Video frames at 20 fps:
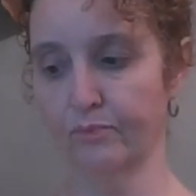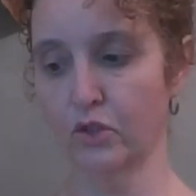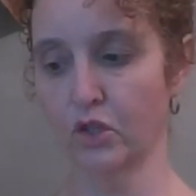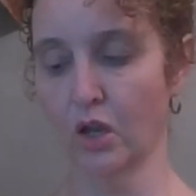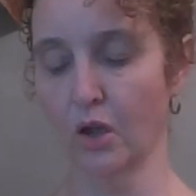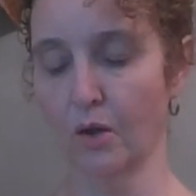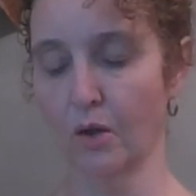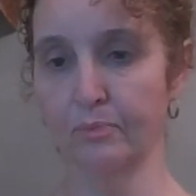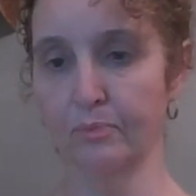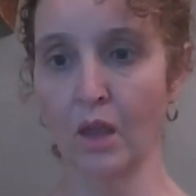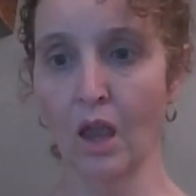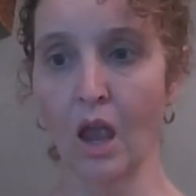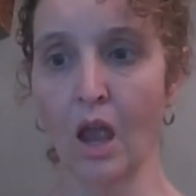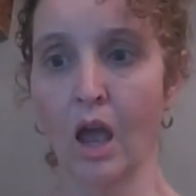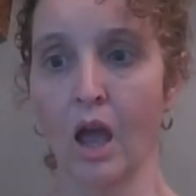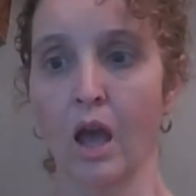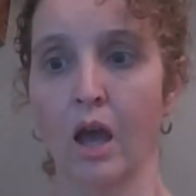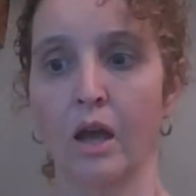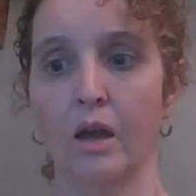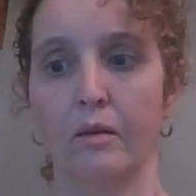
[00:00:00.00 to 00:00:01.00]
So
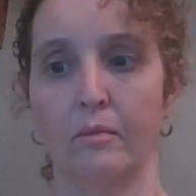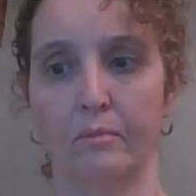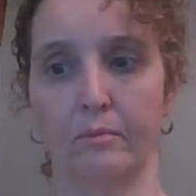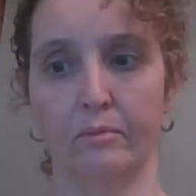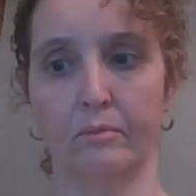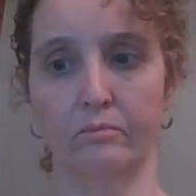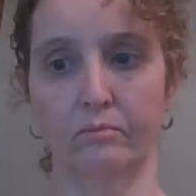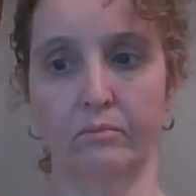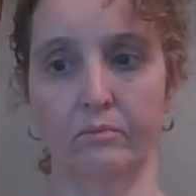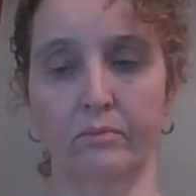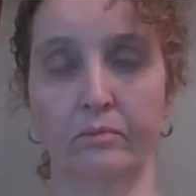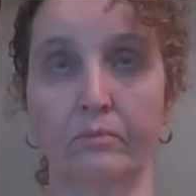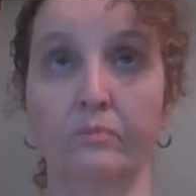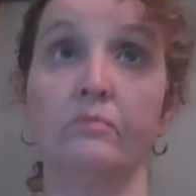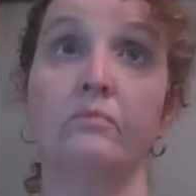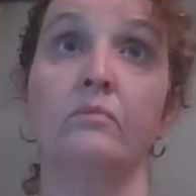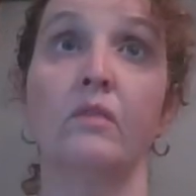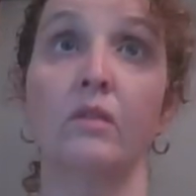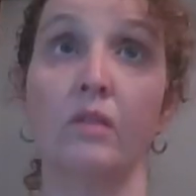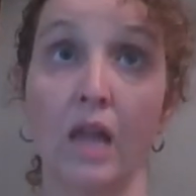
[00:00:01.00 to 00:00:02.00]

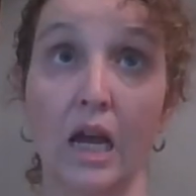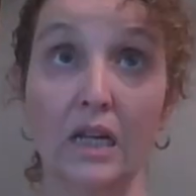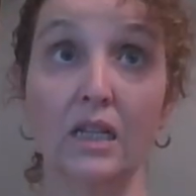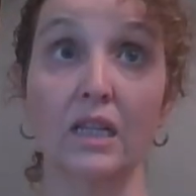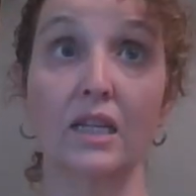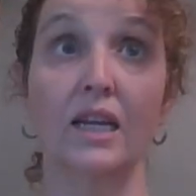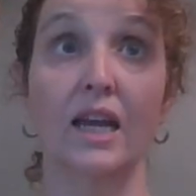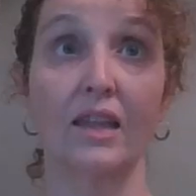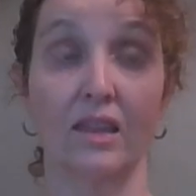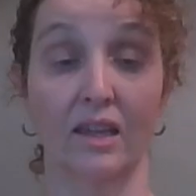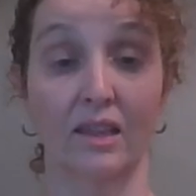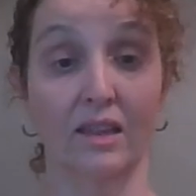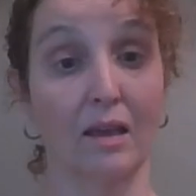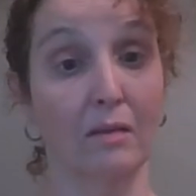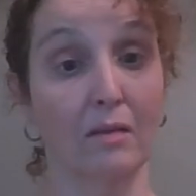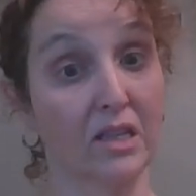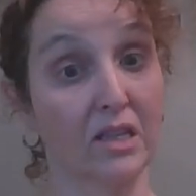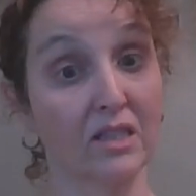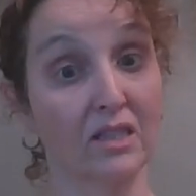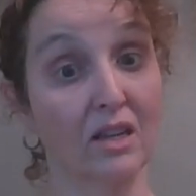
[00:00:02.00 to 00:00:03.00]
luckily, I think
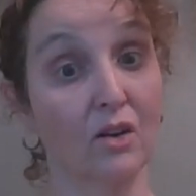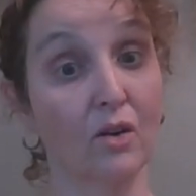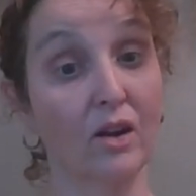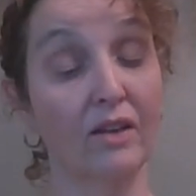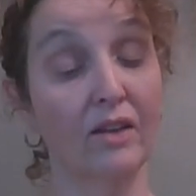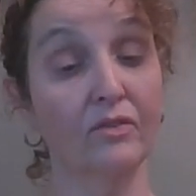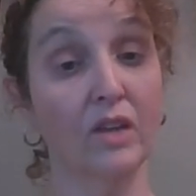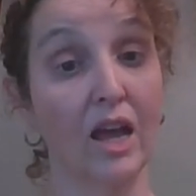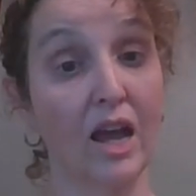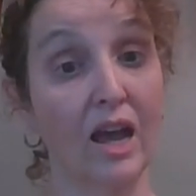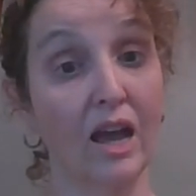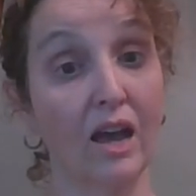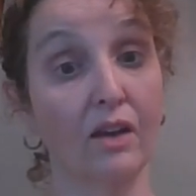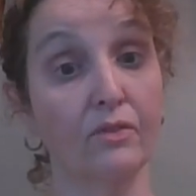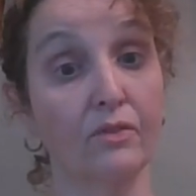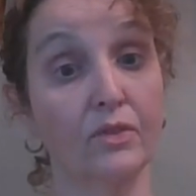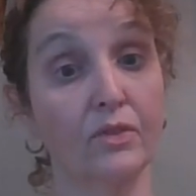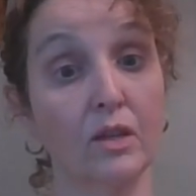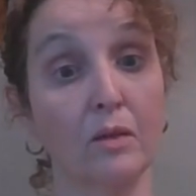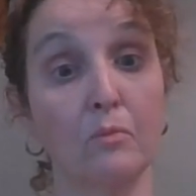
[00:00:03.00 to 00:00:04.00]
that means I don't have to
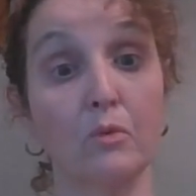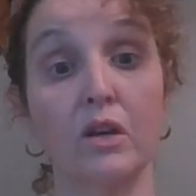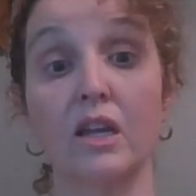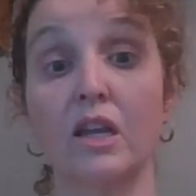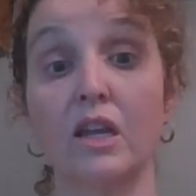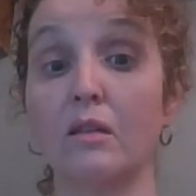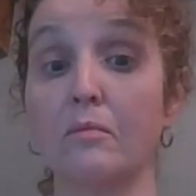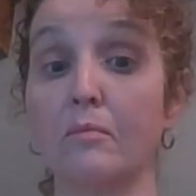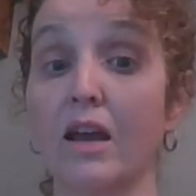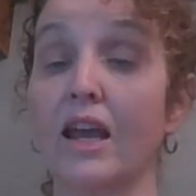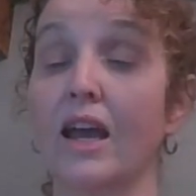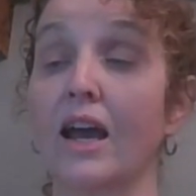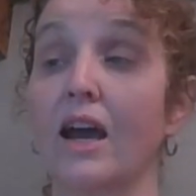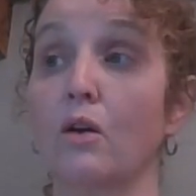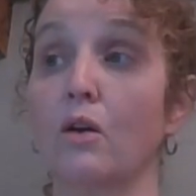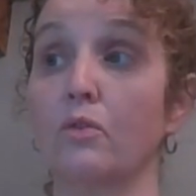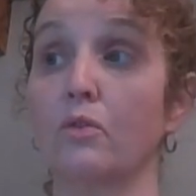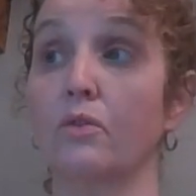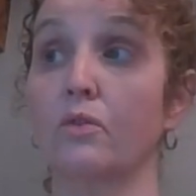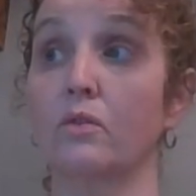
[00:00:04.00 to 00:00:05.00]
have someone in my
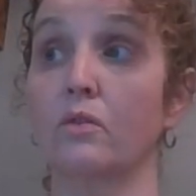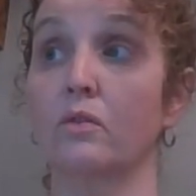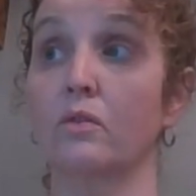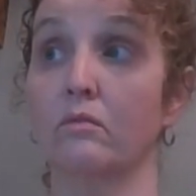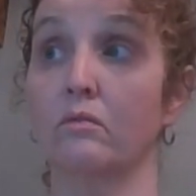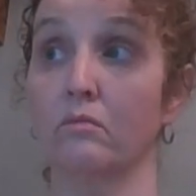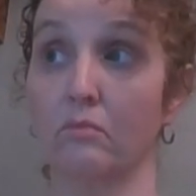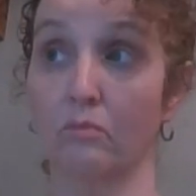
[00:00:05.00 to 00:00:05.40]
house